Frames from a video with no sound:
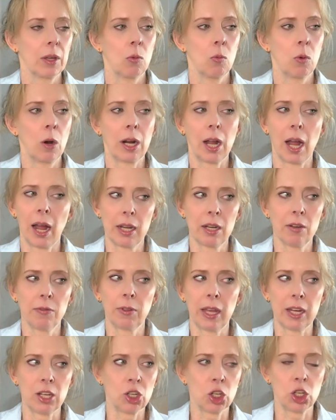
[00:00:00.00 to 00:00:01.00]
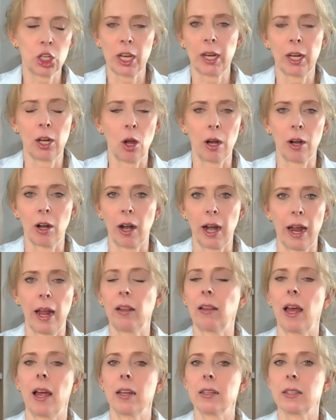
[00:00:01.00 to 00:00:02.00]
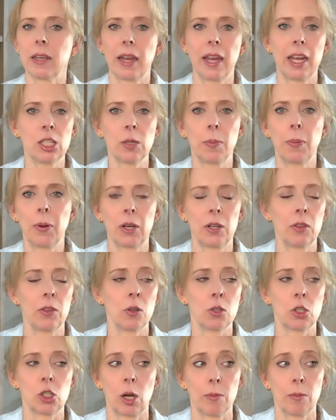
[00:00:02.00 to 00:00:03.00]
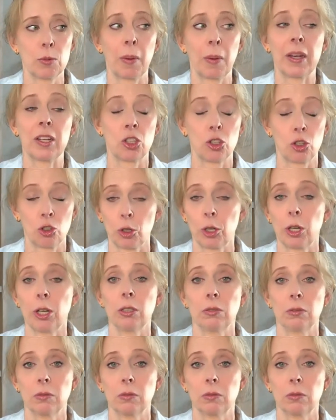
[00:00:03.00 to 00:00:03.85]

We're kind of like shitting on our allies. I hate to put it in those terms, but it's true.